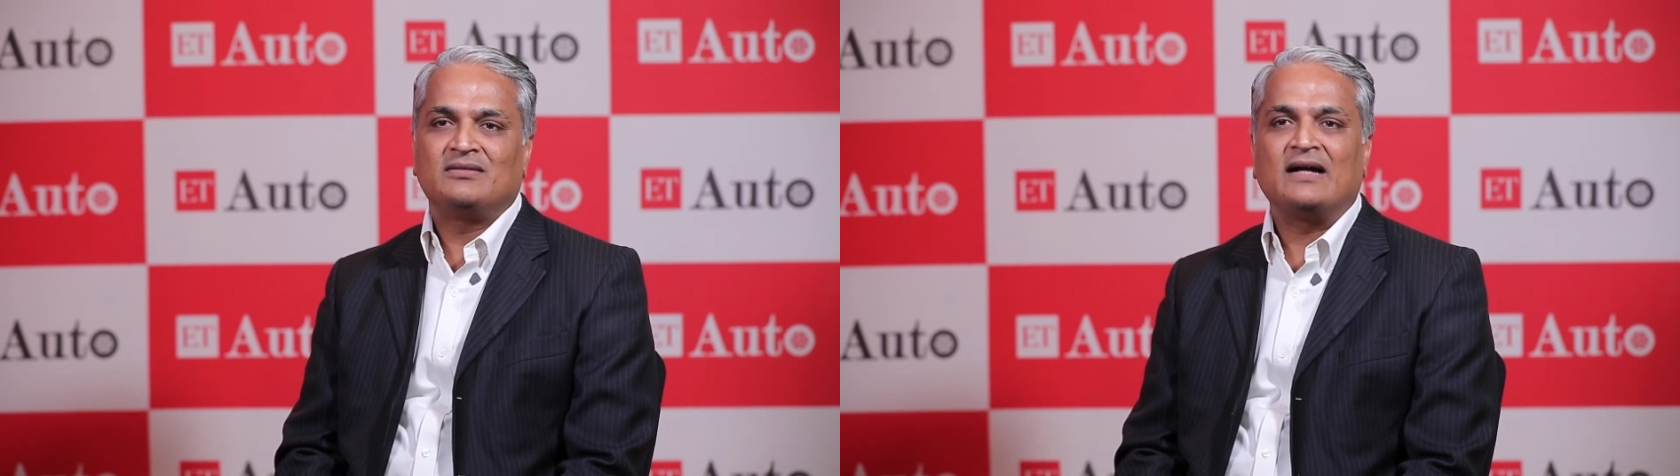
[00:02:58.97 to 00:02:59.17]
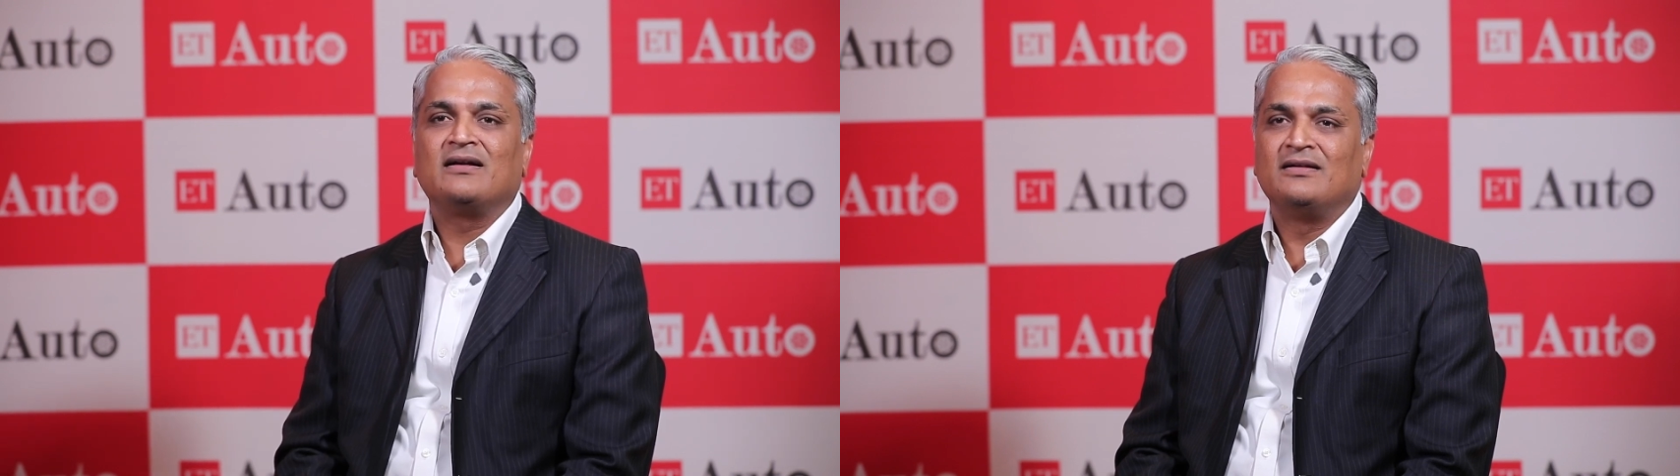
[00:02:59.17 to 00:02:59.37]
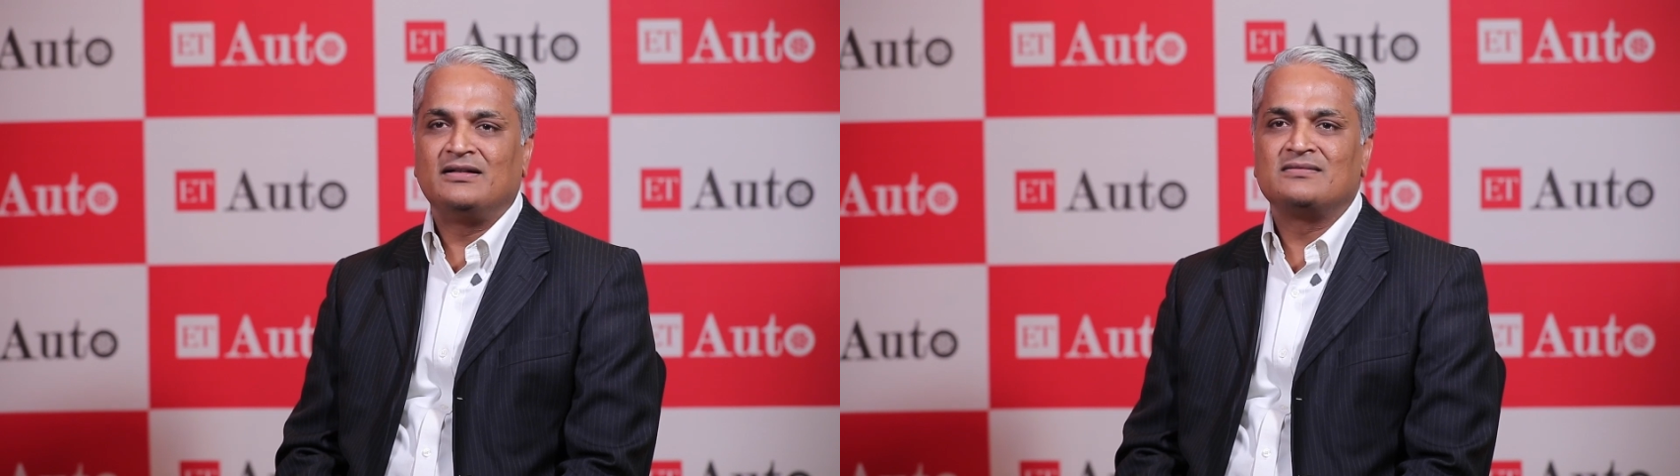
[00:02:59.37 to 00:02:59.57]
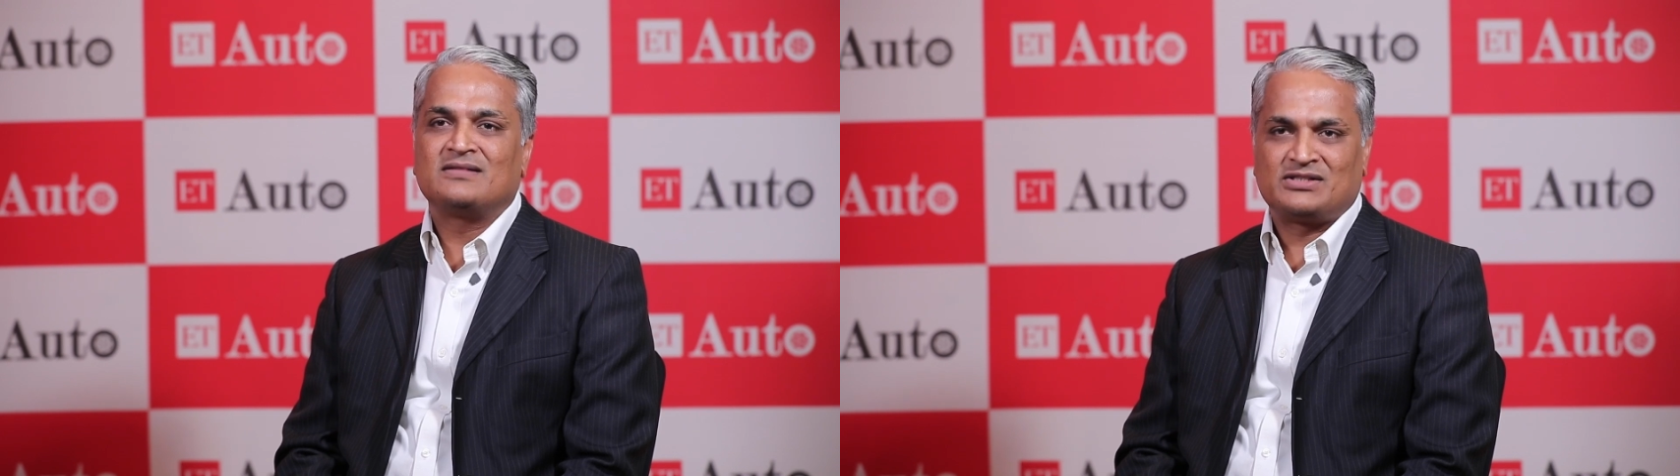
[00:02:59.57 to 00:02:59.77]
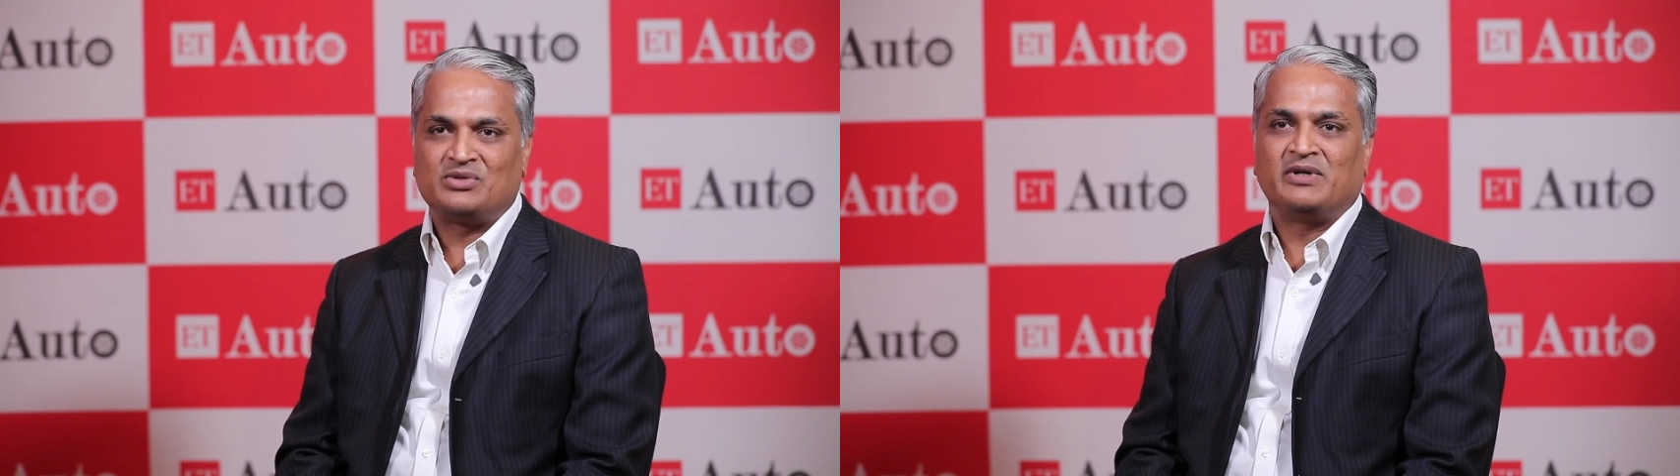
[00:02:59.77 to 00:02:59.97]
tackled in
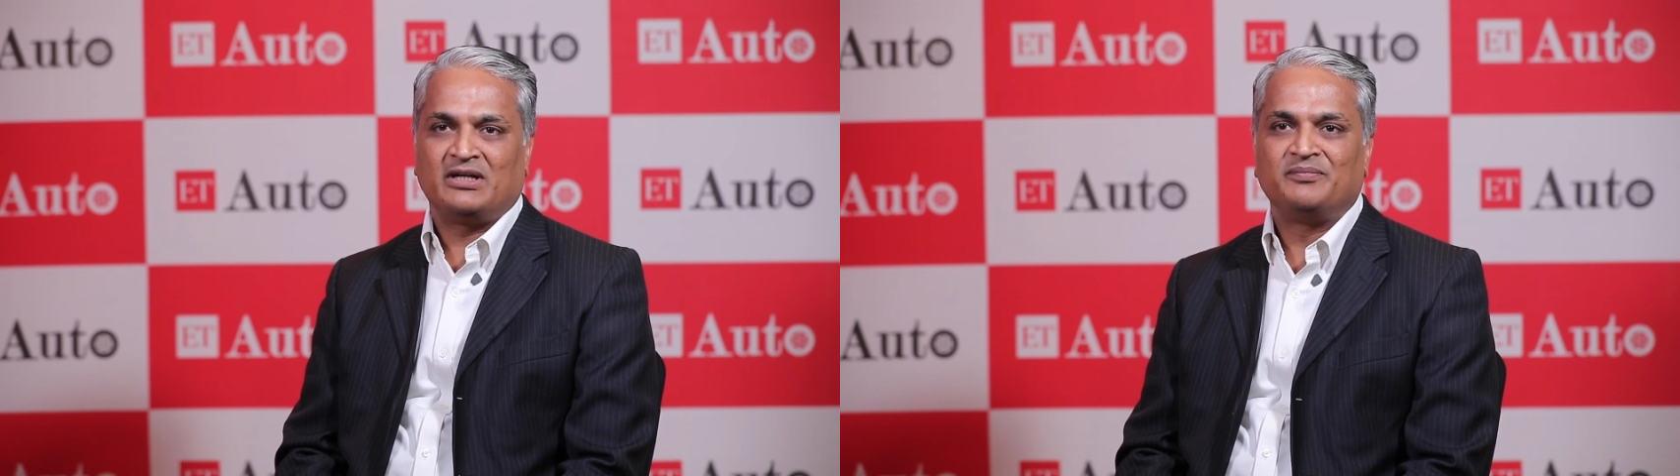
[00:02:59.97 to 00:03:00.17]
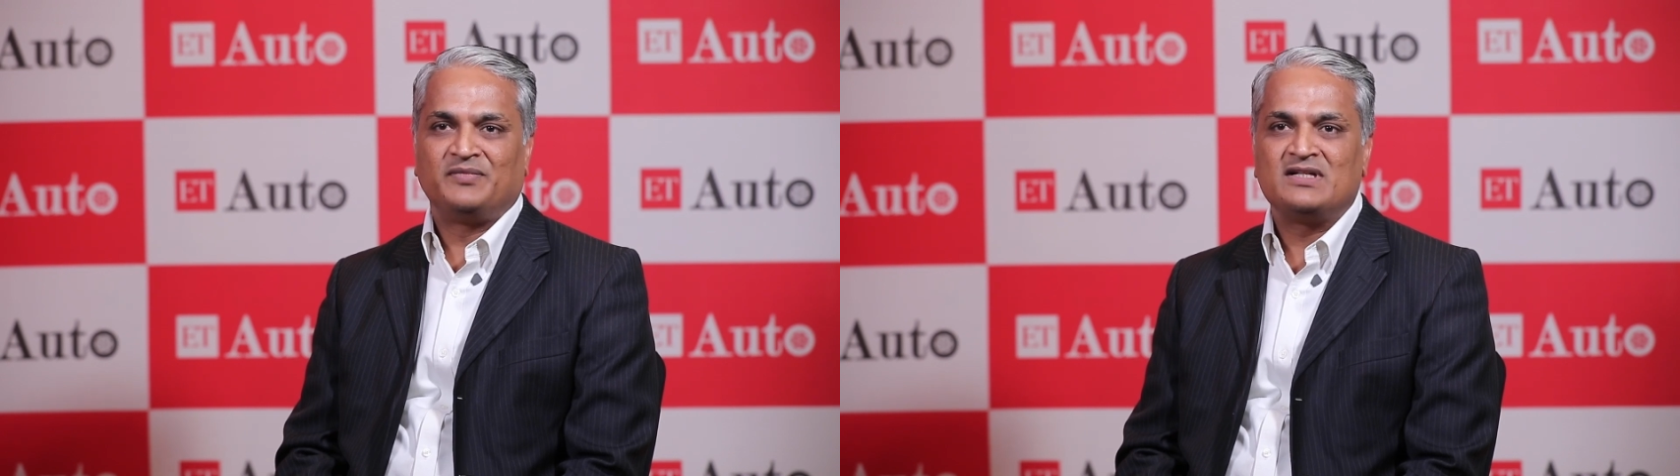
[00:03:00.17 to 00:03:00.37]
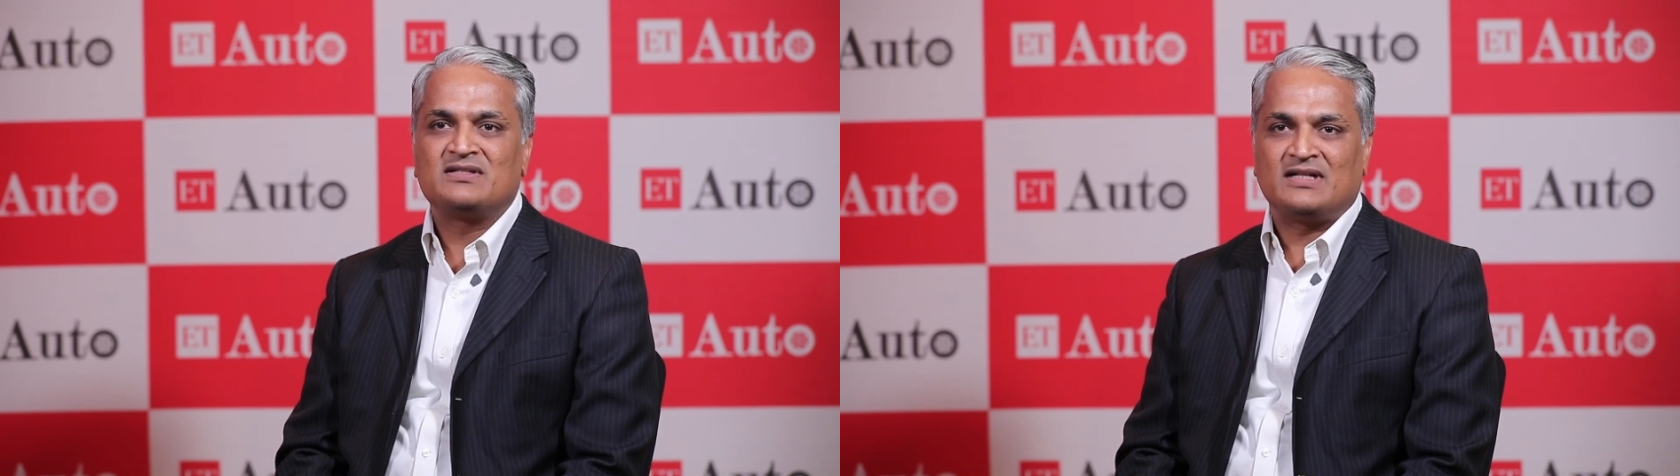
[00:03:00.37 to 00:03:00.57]
such a way, these